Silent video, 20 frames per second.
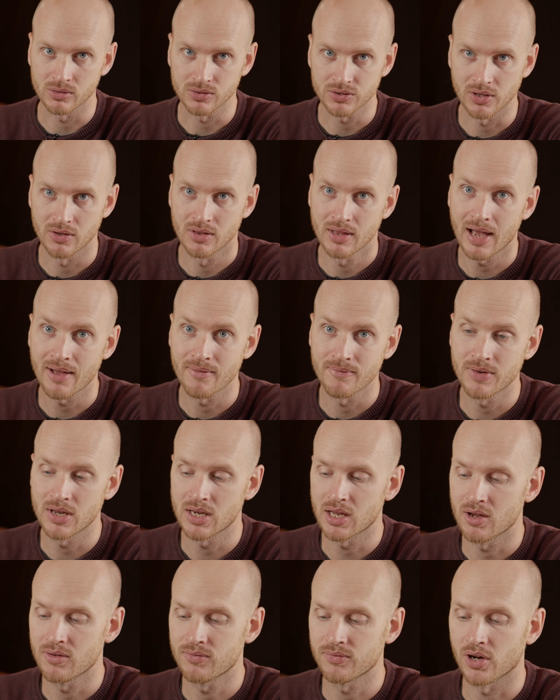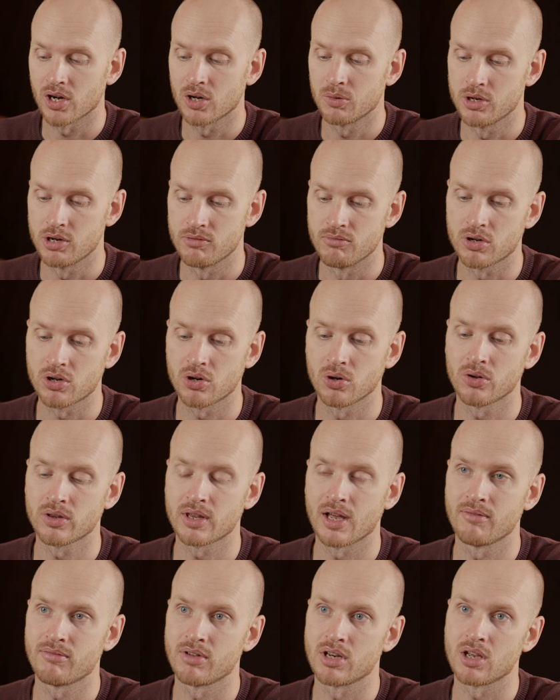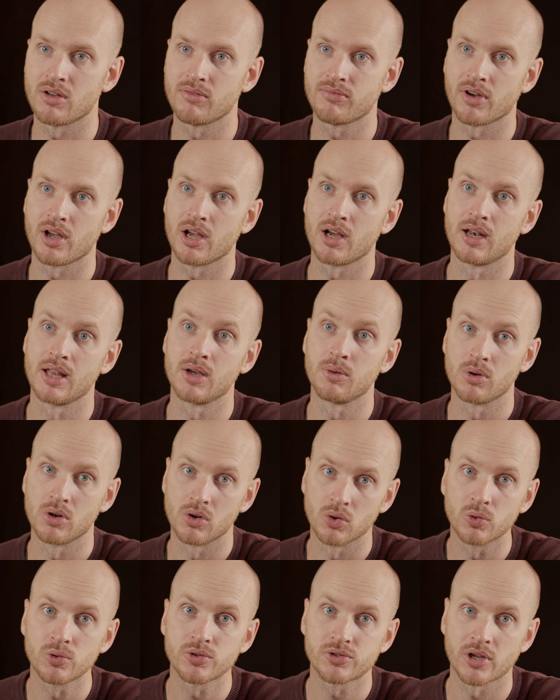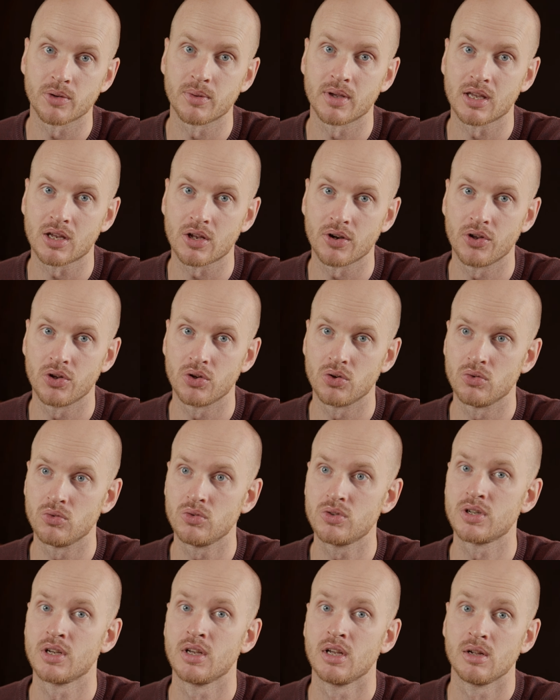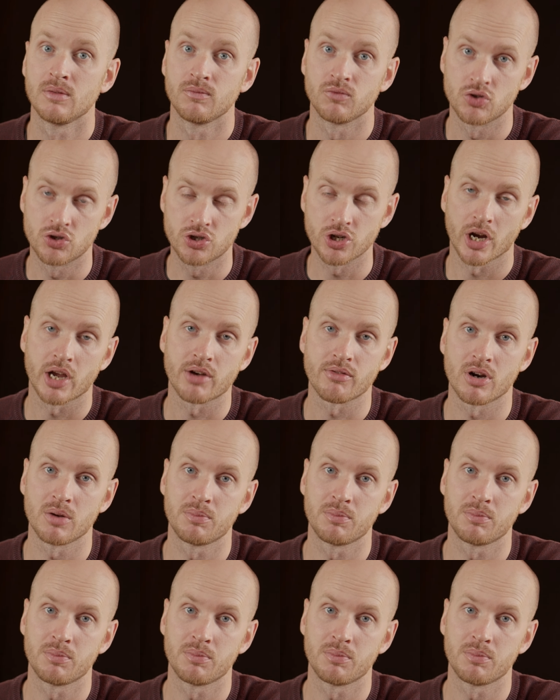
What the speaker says: So that video file, when you record that video file, it will also include gyro